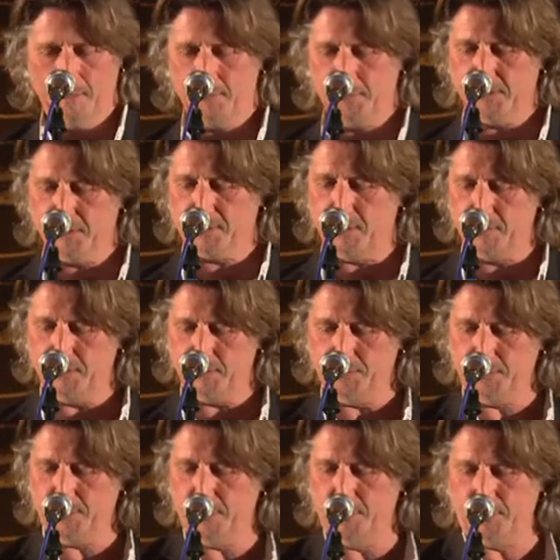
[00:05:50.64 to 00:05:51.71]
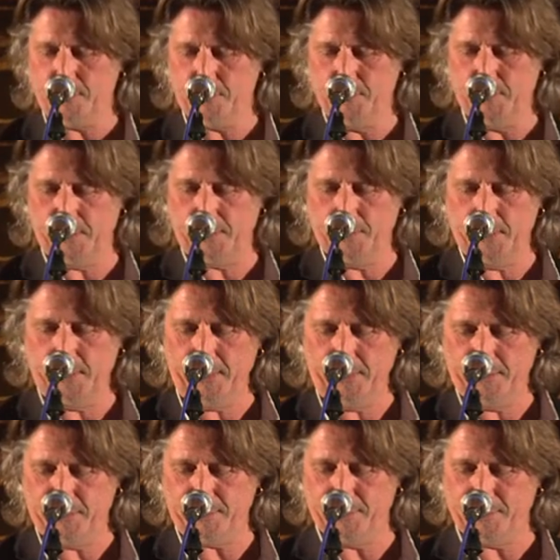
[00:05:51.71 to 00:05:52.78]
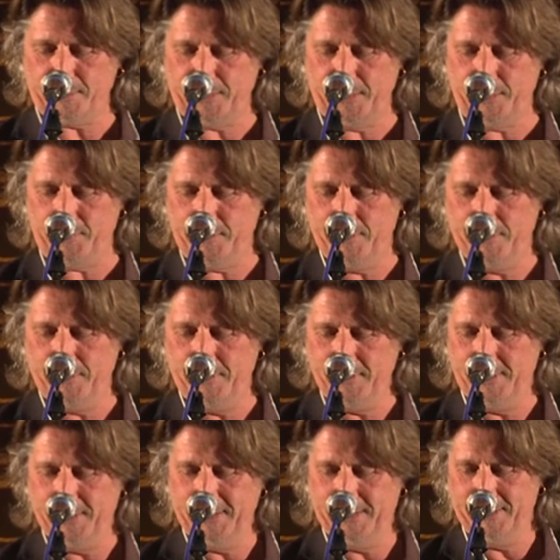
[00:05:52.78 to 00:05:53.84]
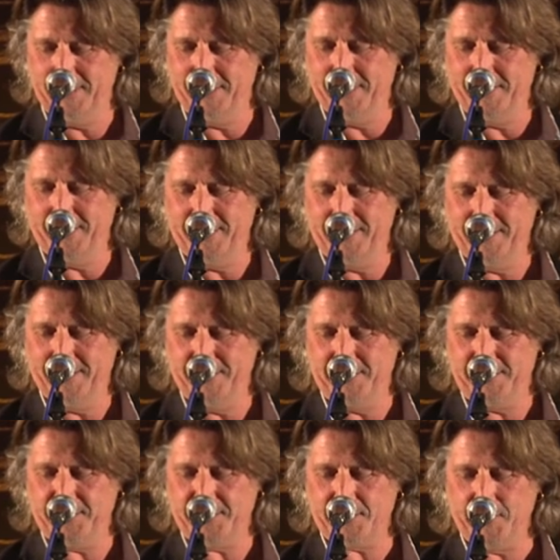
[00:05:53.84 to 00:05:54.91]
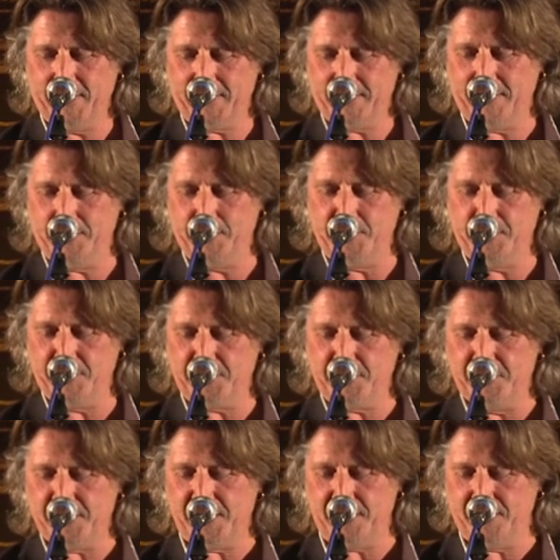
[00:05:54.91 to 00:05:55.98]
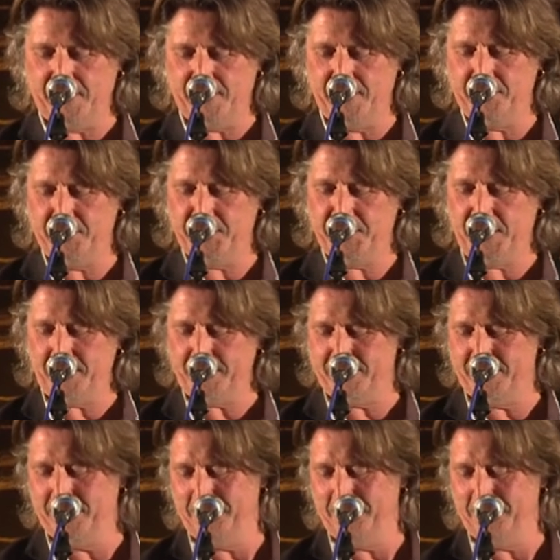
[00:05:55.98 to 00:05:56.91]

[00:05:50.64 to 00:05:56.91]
This is going up on YouTube, by the way, this little clip, just to make other musicians eat their livers out.